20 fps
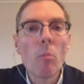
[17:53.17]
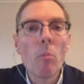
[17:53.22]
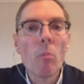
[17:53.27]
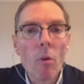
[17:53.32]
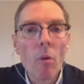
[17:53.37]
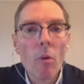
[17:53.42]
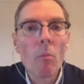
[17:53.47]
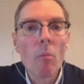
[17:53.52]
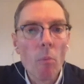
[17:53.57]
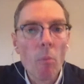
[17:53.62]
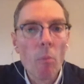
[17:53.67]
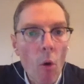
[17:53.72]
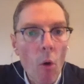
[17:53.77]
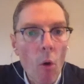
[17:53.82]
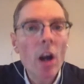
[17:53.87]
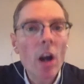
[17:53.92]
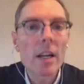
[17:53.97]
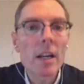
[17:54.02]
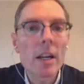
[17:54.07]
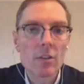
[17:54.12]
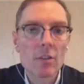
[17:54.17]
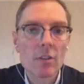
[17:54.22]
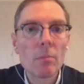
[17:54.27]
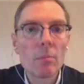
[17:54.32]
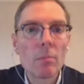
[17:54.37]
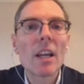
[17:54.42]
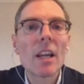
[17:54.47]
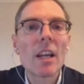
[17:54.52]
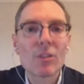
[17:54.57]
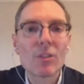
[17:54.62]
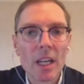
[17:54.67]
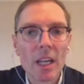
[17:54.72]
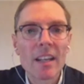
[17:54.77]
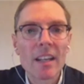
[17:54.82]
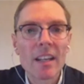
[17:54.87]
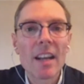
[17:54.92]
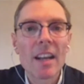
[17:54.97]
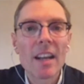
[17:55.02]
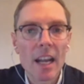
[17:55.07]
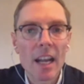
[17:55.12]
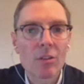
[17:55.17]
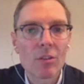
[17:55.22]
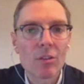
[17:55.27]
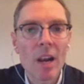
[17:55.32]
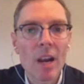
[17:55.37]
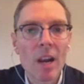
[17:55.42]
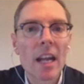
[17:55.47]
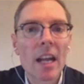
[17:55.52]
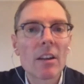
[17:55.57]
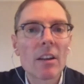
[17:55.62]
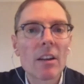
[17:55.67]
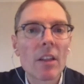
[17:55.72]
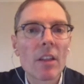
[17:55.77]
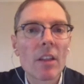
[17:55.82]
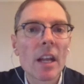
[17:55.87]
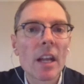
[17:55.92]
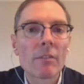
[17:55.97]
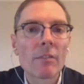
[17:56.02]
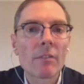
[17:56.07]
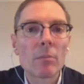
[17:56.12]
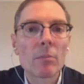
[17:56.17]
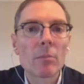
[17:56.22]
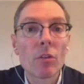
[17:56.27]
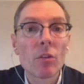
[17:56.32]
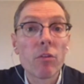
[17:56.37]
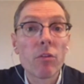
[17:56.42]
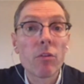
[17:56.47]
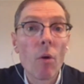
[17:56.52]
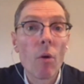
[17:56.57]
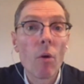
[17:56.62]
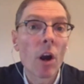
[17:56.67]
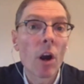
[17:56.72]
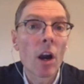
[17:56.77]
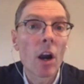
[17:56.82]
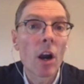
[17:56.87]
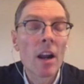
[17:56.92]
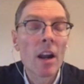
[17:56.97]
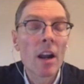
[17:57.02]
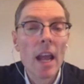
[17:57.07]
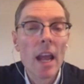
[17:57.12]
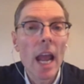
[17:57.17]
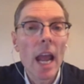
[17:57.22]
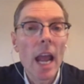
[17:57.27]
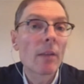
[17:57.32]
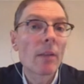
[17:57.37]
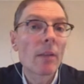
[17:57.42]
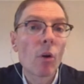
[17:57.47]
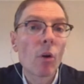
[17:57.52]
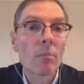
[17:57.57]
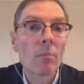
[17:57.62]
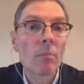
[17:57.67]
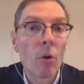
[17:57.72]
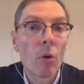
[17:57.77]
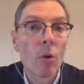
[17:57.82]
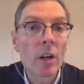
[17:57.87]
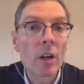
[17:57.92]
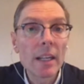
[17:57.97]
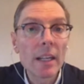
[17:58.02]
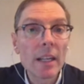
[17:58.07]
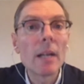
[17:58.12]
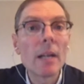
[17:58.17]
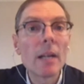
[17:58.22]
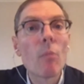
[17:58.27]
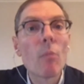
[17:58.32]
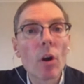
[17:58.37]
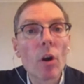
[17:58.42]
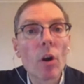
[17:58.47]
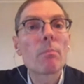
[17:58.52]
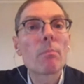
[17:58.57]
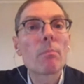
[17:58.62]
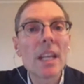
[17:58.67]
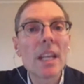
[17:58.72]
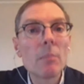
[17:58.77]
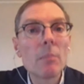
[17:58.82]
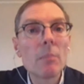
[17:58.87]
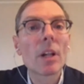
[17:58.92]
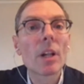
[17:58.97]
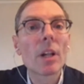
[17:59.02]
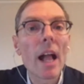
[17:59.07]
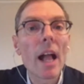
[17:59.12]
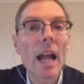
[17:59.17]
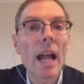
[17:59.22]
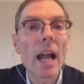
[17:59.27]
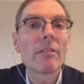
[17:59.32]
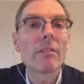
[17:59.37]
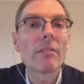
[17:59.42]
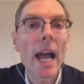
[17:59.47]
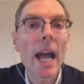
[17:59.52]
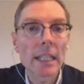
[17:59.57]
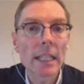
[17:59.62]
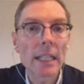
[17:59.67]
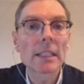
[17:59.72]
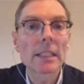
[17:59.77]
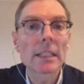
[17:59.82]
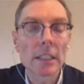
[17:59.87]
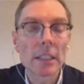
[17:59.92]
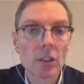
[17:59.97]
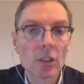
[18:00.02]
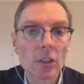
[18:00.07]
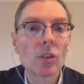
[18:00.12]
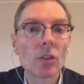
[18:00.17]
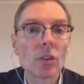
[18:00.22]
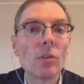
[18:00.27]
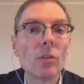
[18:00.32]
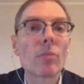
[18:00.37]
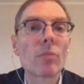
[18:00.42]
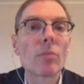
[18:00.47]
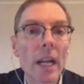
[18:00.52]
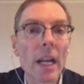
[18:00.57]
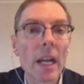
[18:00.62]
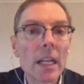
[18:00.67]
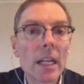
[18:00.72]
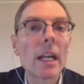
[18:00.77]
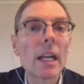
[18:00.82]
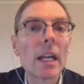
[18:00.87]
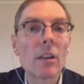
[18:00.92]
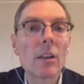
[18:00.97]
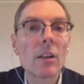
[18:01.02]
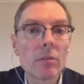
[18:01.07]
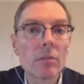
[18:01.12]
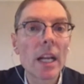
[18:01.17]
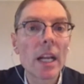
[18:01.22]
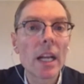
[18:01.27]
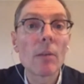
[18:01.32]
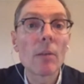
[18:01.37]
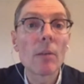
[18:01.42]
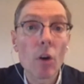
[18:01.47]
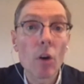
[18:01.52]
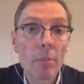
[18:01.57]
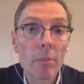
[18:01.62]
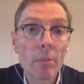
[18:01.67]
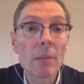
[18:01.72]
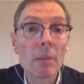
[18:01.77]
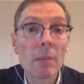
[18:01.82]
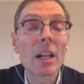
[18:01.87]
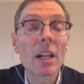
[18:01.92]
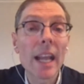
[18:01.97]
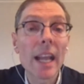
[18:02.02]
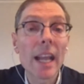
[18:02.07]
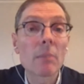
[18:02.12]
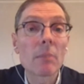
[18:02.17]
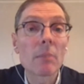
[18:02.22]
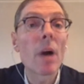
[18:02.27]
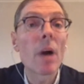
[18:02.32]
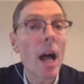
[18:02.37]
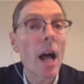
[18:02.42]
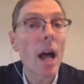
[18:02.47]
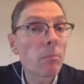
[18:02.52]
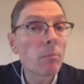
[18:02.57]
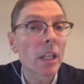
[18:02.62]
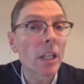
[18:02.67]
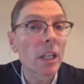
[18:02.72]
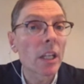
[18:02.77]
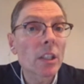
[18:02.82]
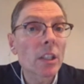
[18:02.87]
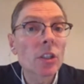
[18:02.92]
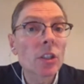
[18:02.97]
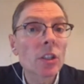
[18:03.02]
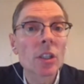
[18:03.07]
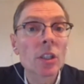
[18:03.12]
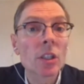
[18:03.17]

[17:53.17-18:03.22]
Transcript: more is being written and read than ever before. And more importantly, more people have access to writing and reading. More people can publish.